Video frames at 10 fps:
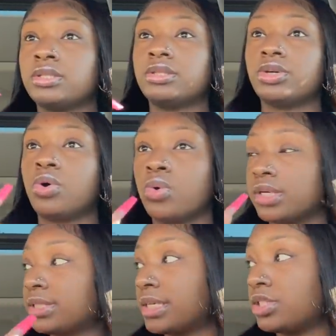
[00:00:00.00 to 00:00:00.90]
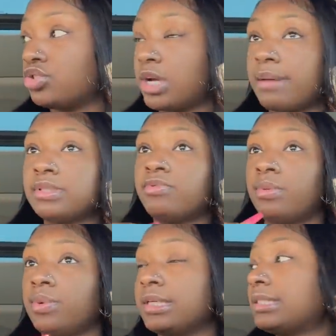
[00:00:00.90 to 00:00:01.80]
the course because it drops
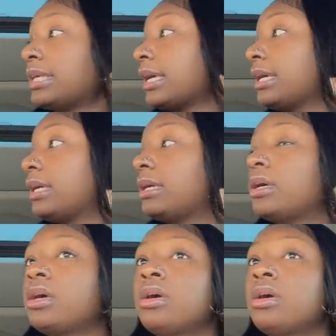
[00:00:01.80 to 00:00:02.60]
February 2nd,